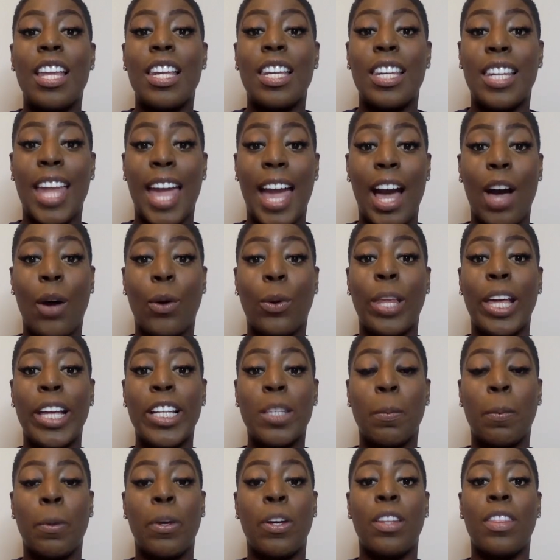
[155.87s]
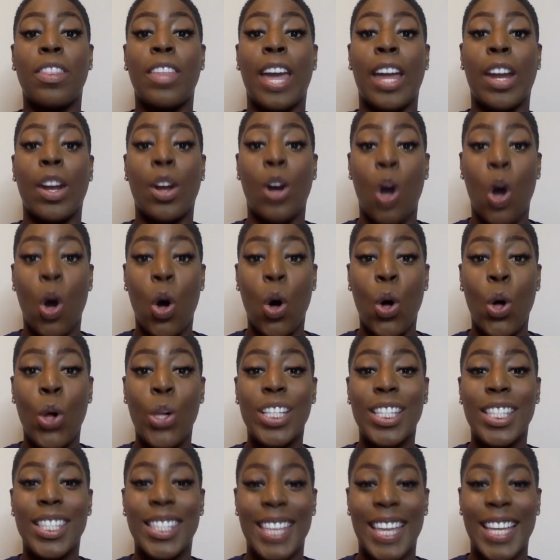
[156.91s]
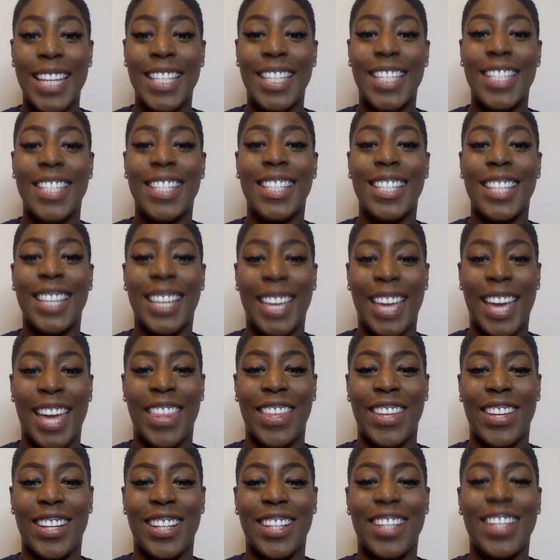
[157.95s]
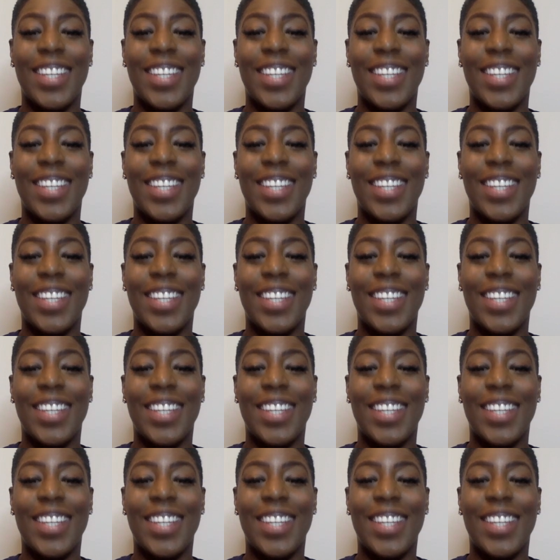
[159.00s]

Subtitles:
Now let's put that whole sentence together,